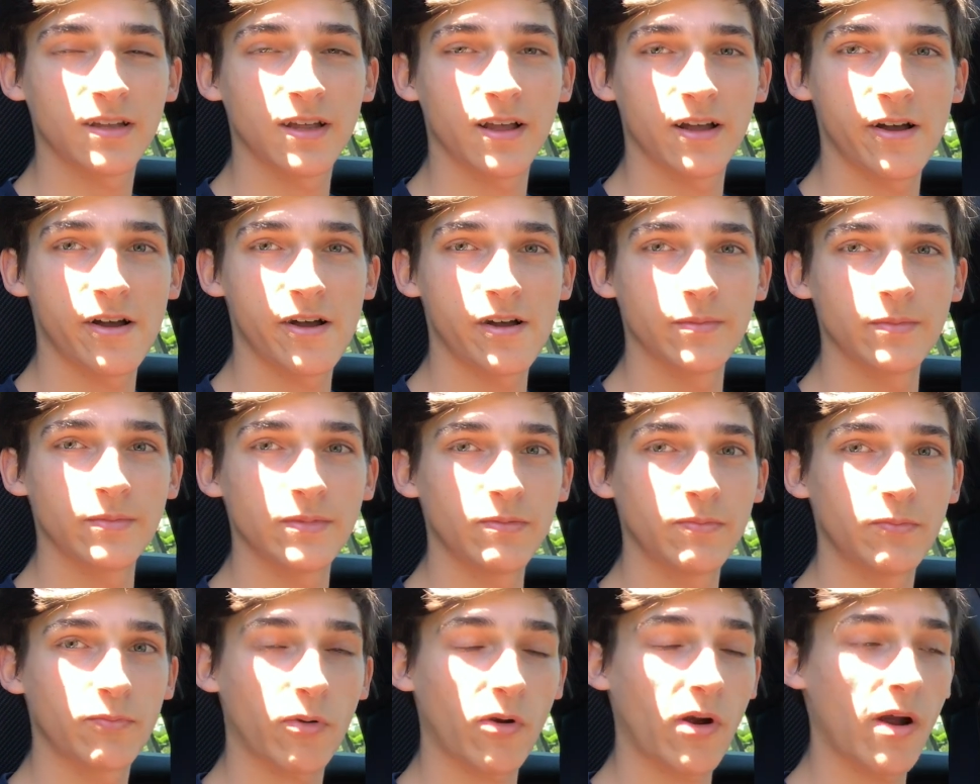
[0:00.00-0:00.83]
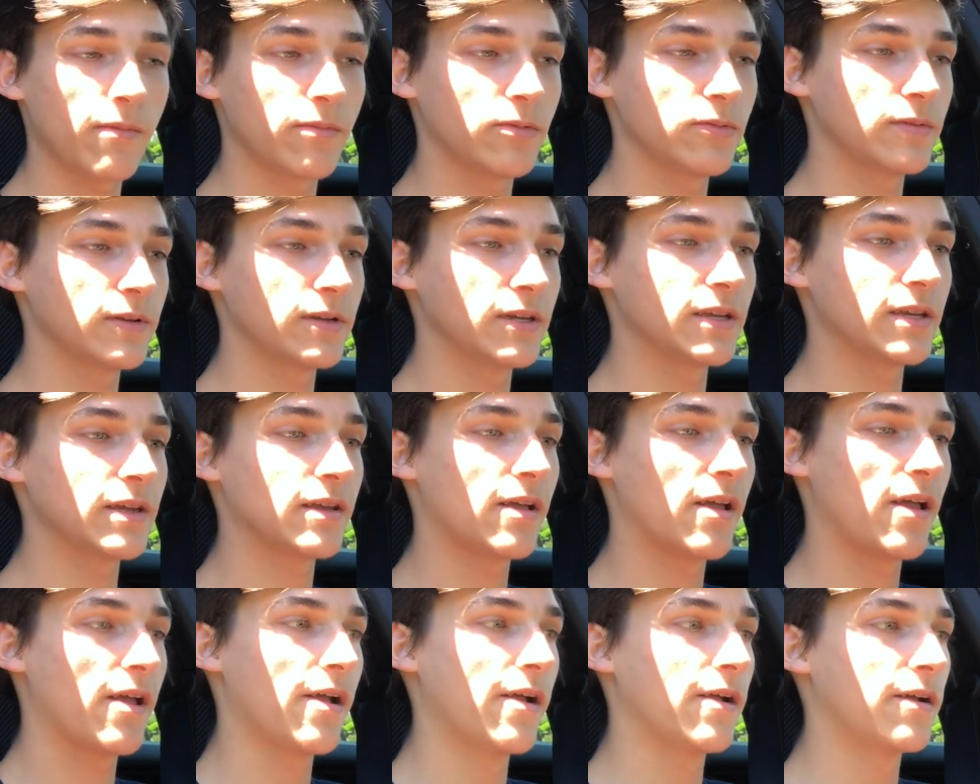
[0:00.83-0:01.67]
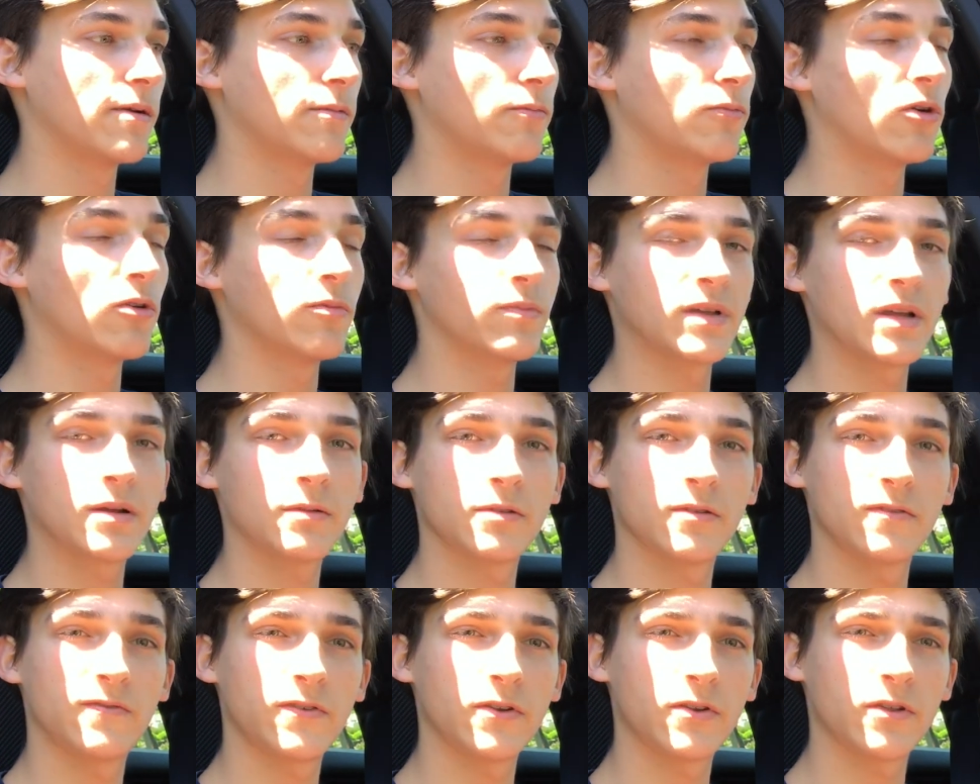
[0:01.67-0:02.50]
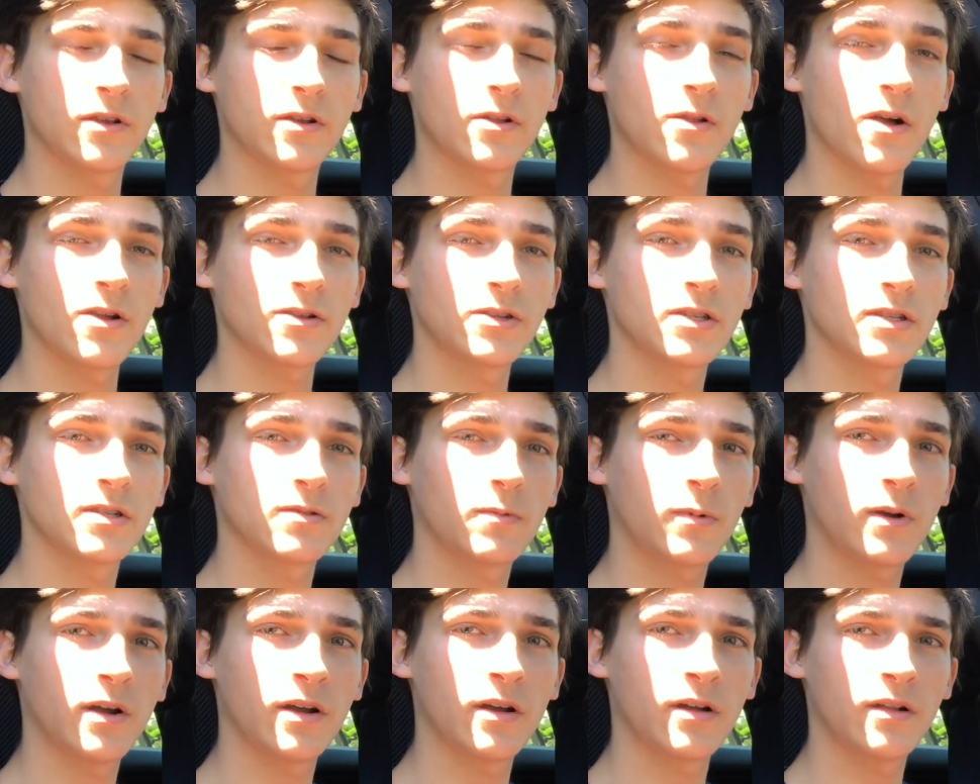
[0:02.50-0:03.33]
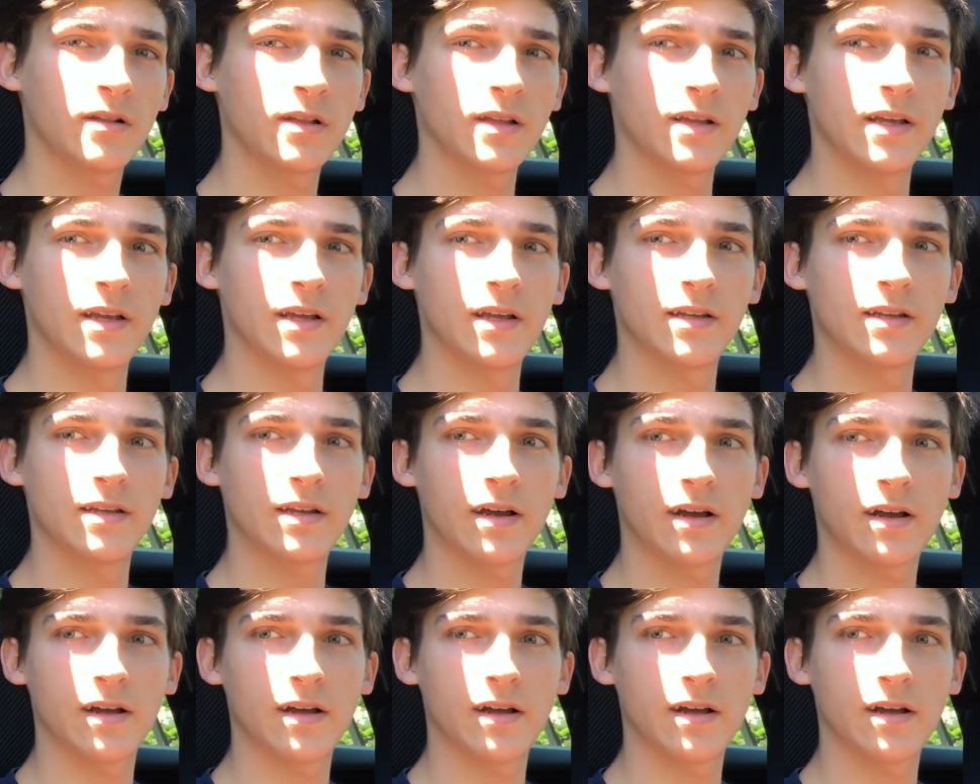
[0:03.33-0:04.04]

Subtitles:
You probably won't be able to feel the clutch as well, and